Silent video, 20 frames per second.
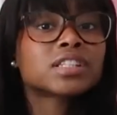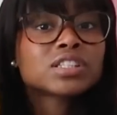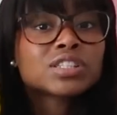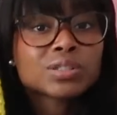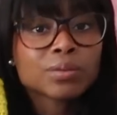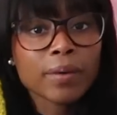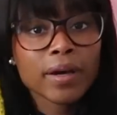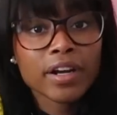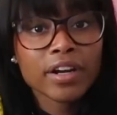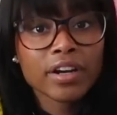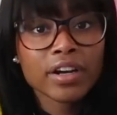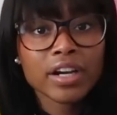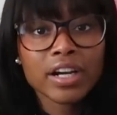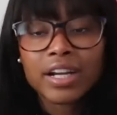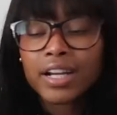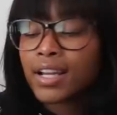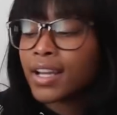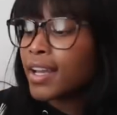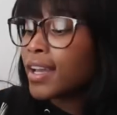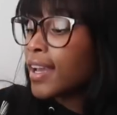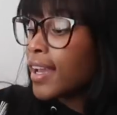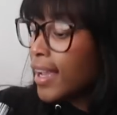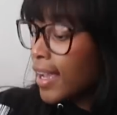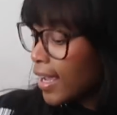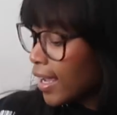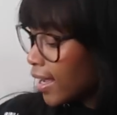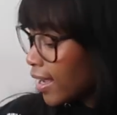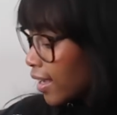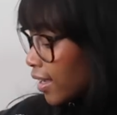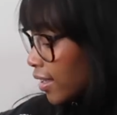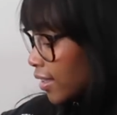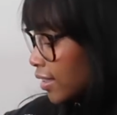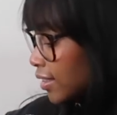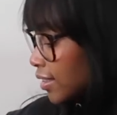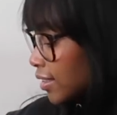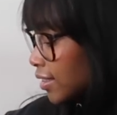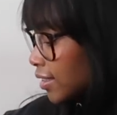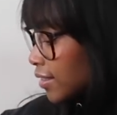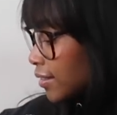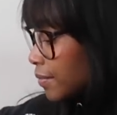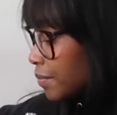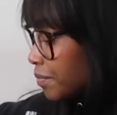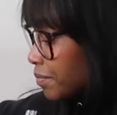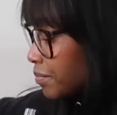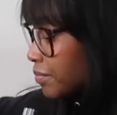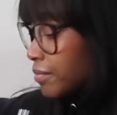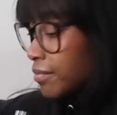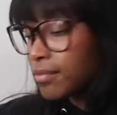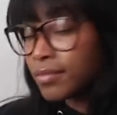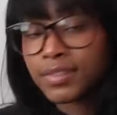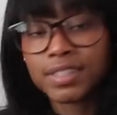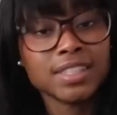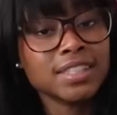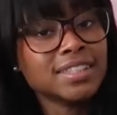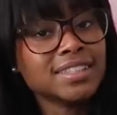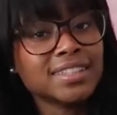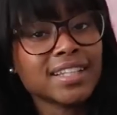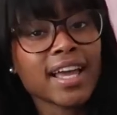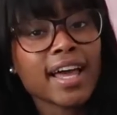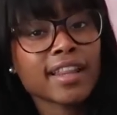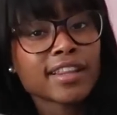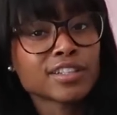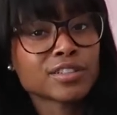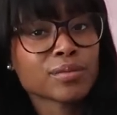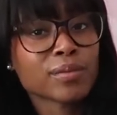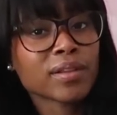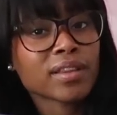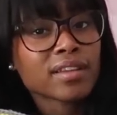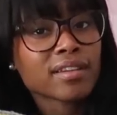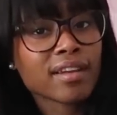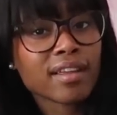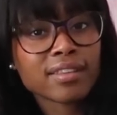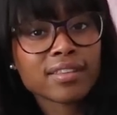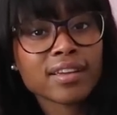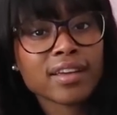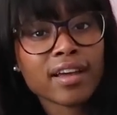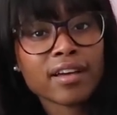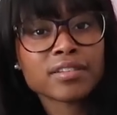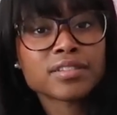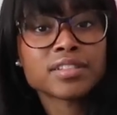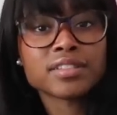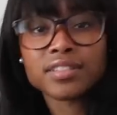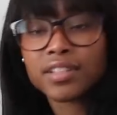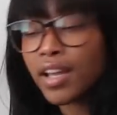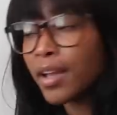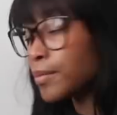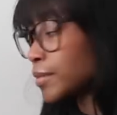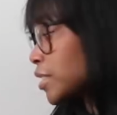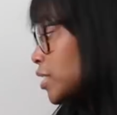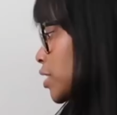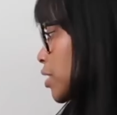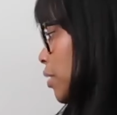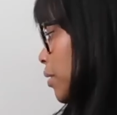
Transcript: the sweater, and yeah, there's really nothing else to say. I'm just